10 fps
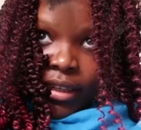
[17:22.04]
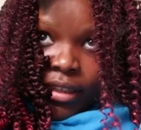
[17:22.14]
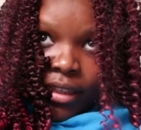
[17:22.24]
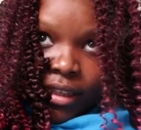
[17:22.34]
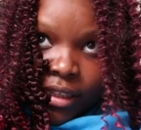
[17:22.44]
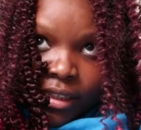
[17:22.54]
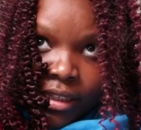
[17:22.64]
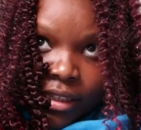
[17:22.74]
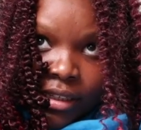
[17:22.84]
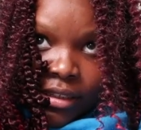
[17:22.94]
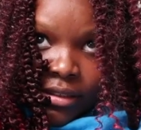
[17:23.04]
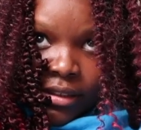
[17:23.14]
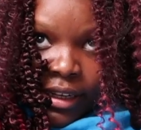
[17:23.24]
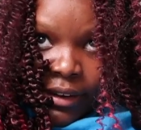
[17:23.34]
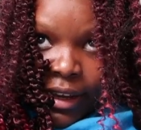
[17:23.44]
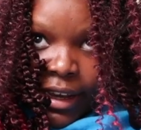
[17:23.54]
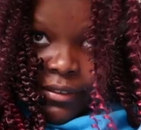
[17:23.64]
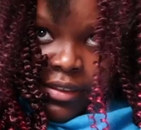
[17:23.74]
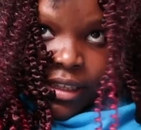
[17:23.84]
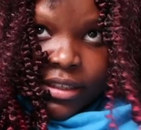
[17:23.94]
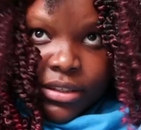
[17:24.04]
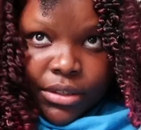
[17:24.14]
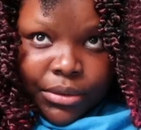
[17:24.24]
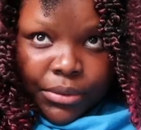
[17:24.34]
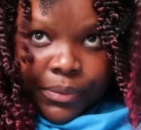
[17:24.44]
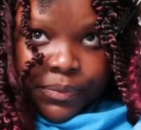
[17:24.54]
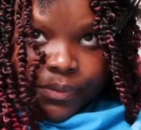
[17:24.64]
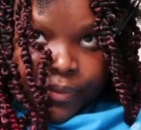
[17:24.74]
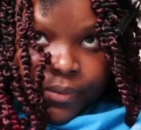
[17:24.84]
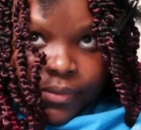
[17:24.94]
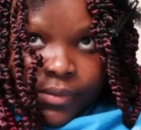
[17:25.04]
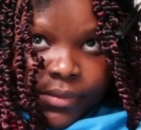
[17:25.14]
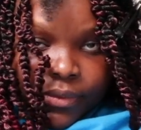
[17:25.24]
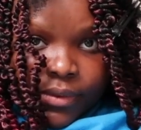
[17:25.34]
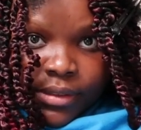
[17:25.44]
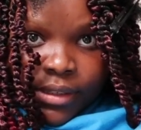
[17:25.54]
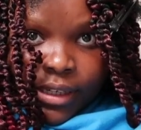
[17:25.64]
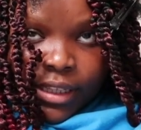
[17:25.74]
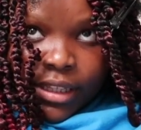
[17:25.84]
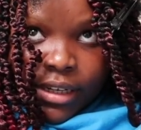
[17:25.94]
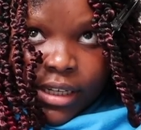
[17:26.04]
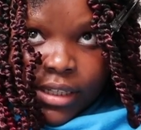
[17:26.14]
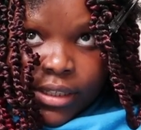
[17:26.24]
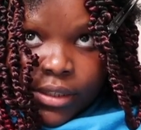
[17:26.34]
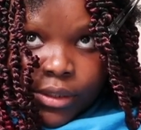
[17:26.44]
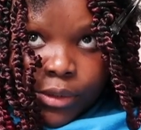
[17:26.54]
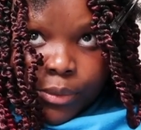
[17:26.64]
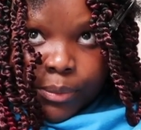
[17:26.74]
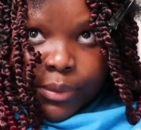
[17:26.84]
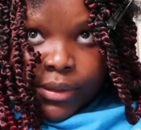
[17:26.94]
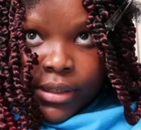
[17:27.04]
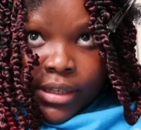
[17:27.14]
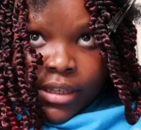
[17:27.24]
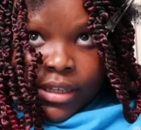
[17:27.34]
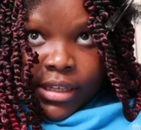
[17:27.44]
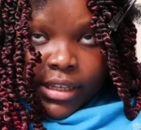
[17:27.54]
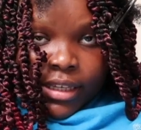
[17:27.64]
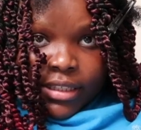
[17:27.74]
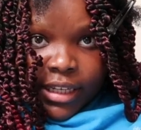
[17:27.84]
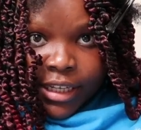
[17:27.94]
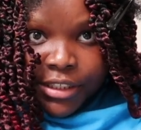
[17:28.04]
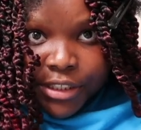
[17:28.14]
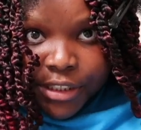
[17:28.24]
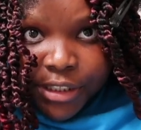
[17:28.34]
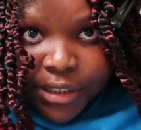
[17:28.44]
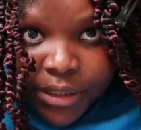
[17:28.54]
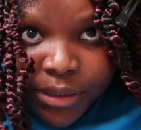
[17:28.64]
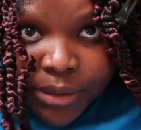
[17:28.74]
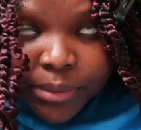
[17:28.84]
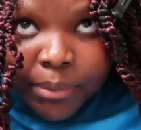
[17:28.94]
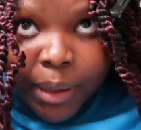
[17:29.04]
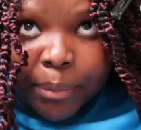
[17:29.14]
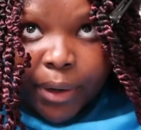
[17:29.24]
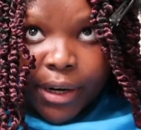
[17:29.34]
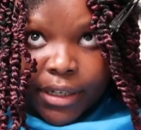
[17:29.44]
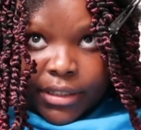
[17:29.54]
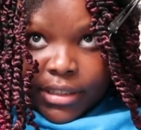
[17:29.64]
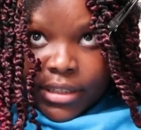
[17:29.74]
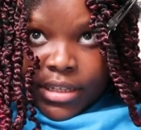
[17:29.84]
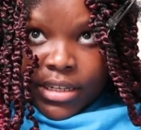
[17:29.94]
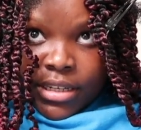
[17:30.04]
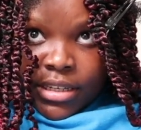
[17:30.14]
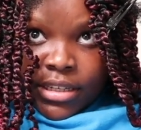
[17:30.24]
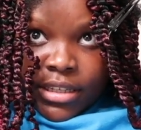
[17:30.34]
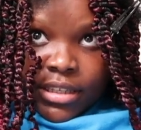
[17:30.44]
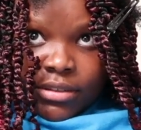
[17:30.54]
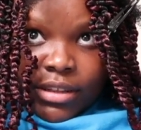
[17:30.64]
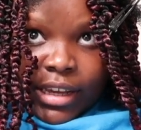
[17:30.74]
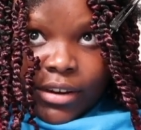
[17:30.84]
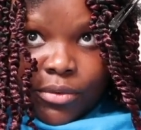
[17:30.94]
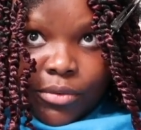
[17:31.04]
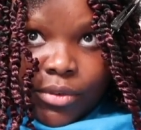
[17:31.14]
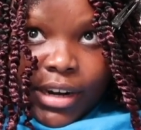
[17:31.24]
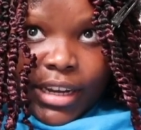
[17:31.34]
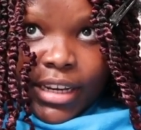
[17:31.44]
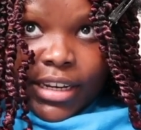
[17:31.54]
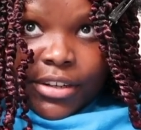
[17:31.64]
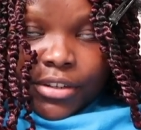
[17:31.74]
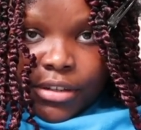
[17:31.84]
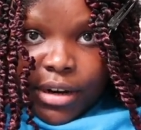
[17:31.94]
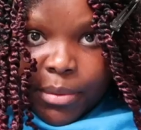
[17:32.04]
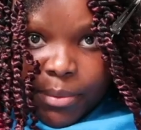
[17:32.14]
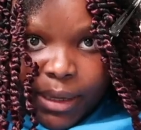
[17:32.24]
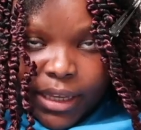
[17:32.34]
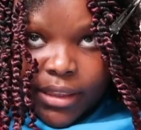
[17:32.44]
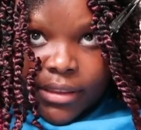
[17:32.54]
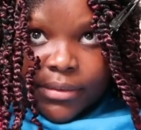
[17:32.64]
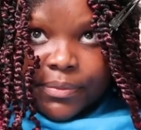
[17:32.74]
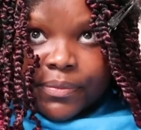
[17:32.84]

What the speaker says: And then, so now I have these two and the loop is under my part. It's like right under the rubber band.